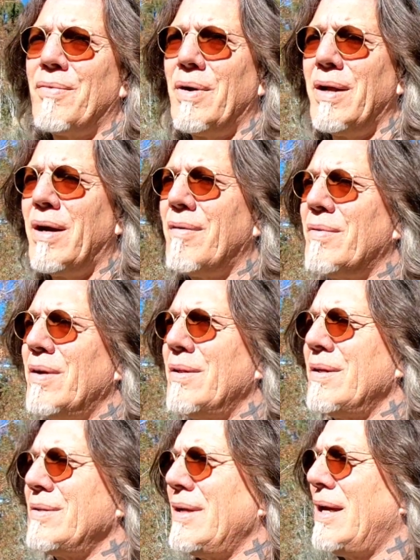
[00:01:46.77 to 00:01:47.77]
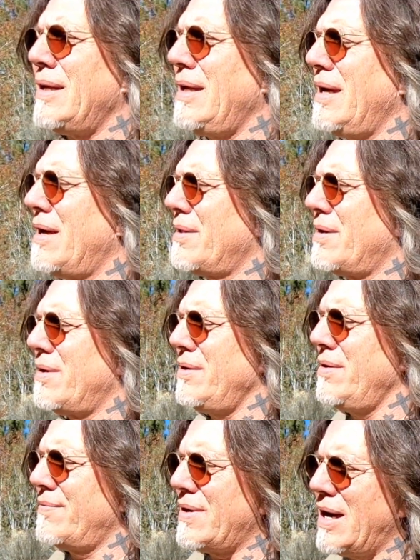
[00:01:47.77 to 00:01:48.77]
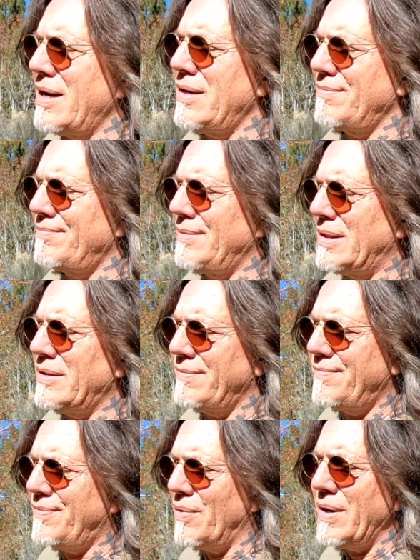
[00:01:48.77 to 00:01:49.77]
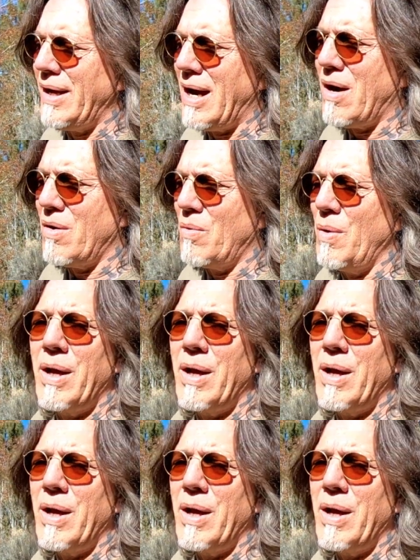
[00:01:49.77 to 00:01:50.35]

whatever, this, that, and the other, and you've got a 40-hour